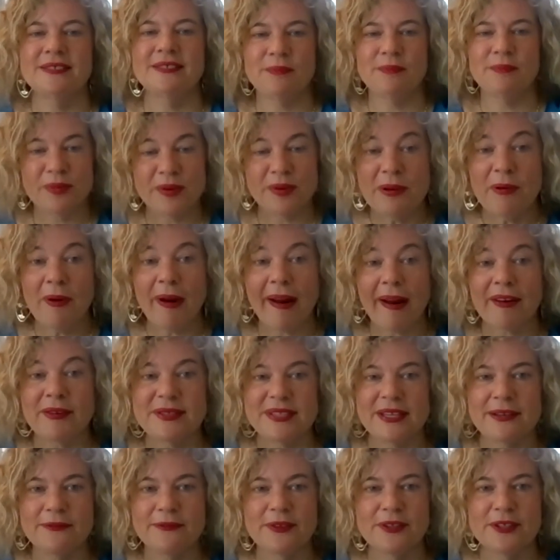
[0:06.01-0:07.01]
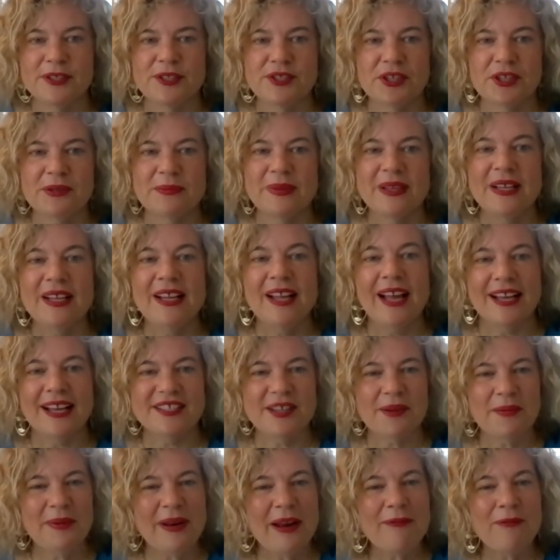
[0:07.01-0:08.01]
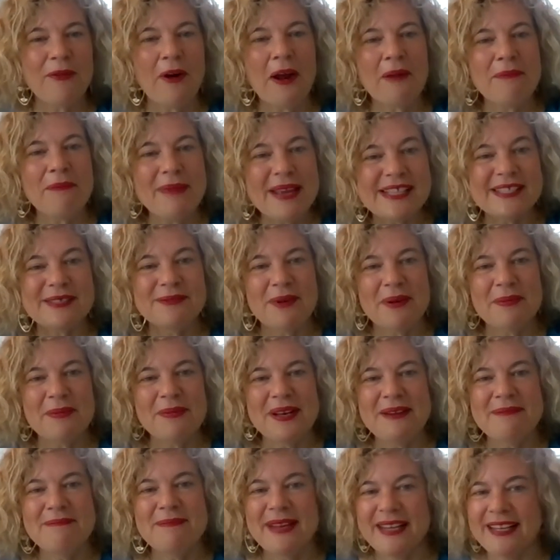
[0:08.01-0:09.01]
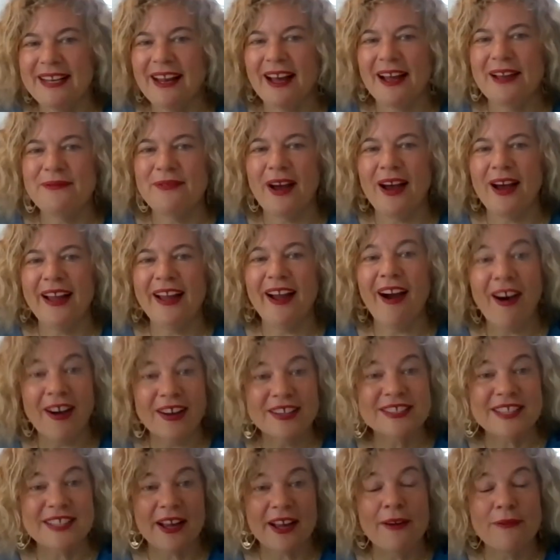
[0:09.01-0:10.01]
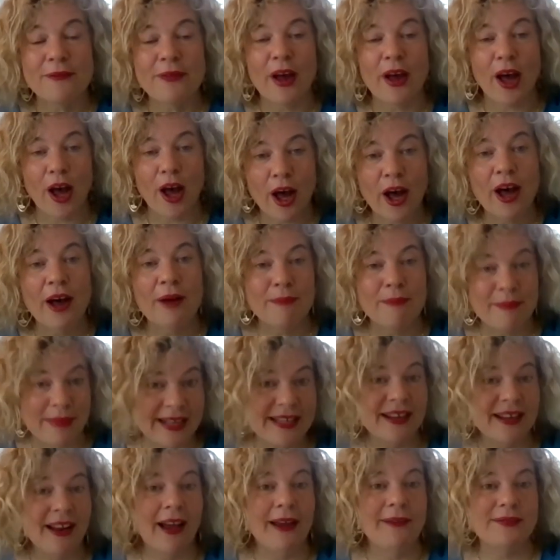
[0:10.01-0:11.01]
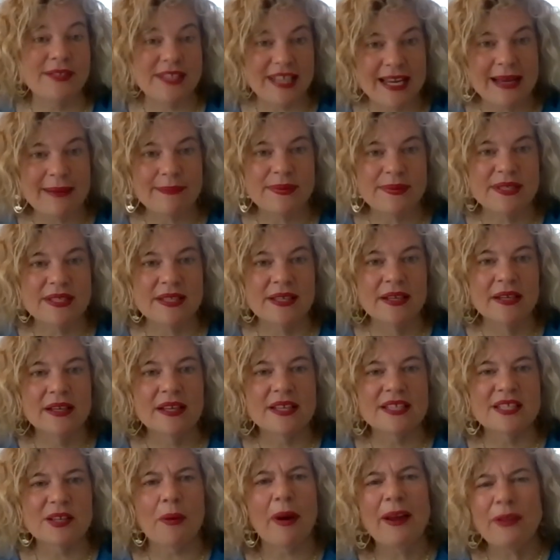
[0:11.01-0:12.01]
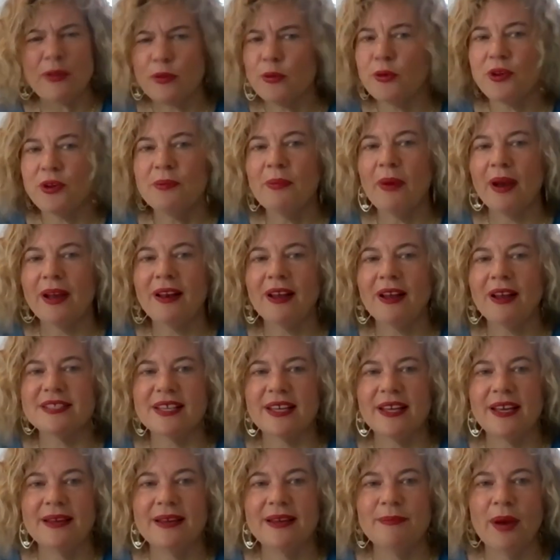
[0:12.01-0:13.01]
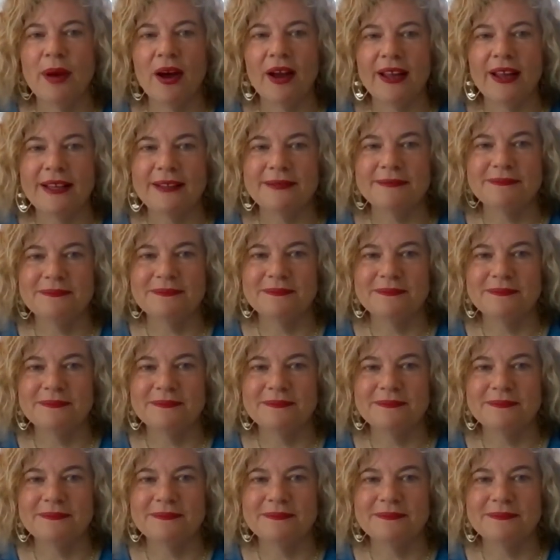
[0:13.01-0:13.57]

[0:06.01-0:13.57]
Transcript: It's a prerequisite for the job. And so whenever I meet a woman in midlife, I ask her for her midlife tips. So I thought you might like to hear mine.